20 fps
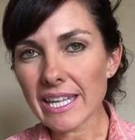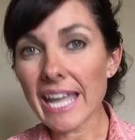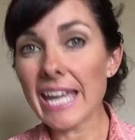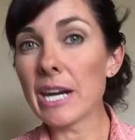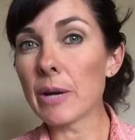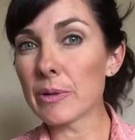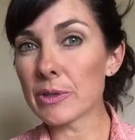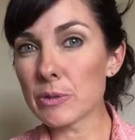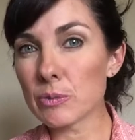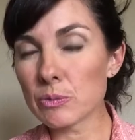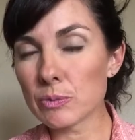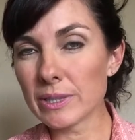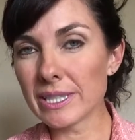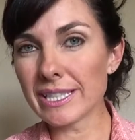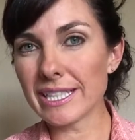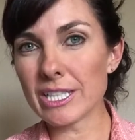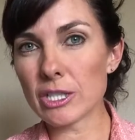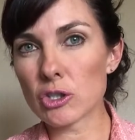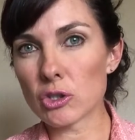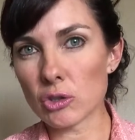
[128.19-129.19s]
and I was
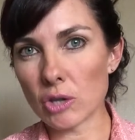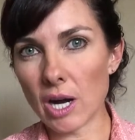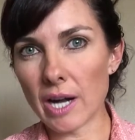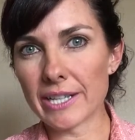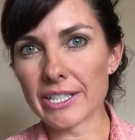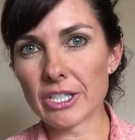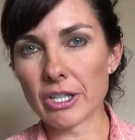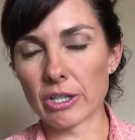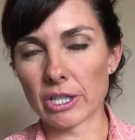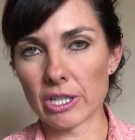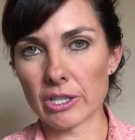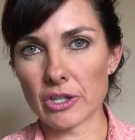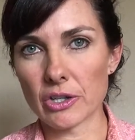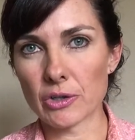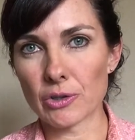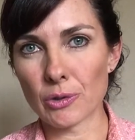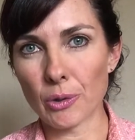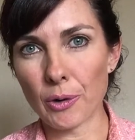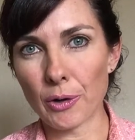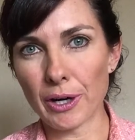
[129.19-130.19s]
really drawn to her
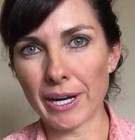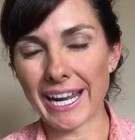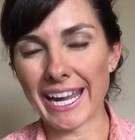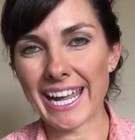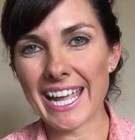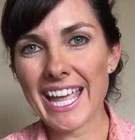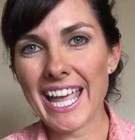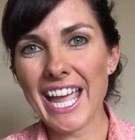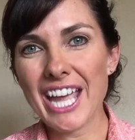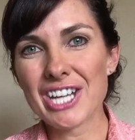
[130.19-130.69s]
story.